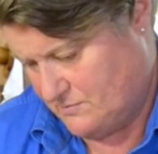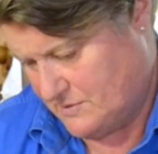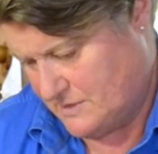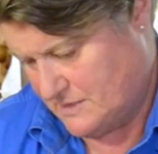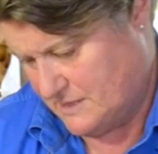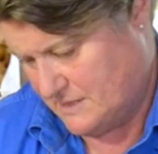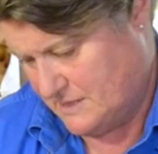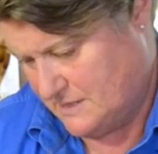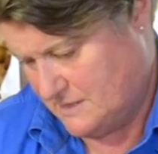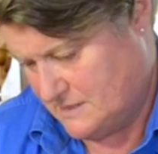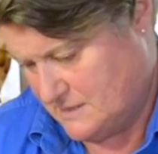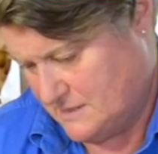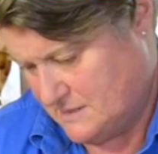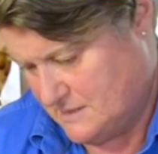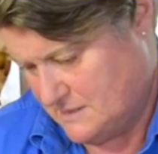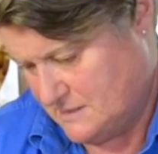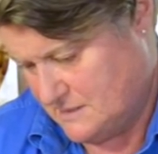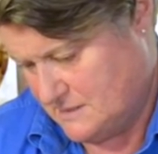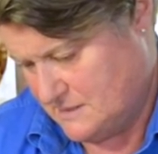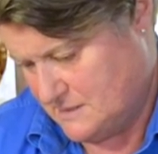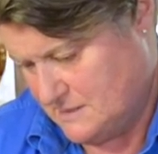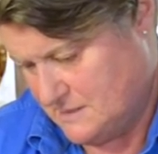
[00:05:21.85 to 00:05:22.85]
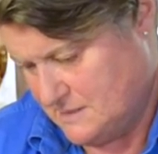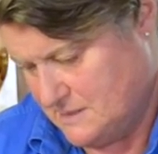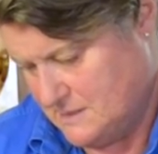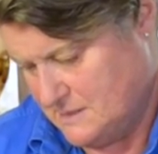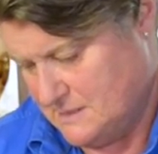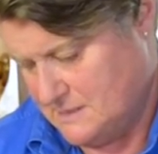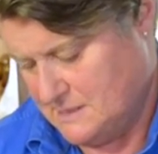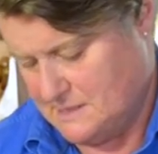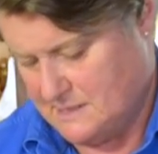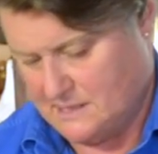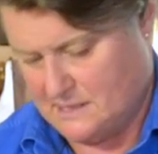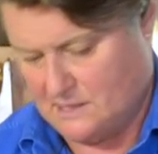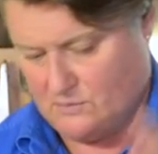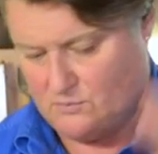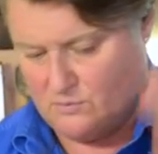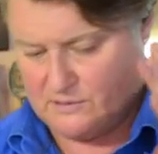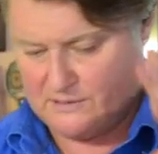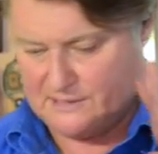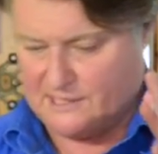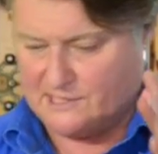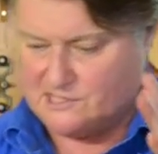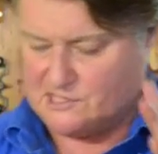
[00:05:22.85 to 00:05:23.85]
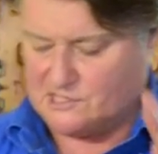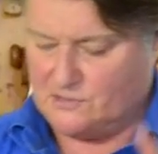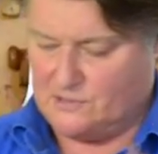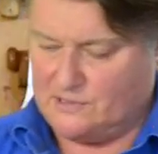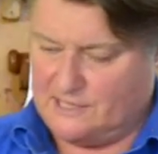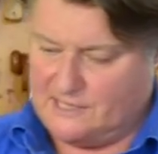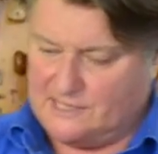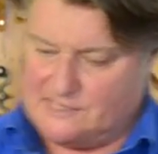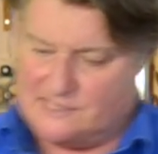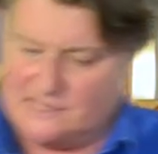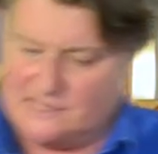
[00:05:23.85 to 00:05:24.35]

one in. And what that's doing is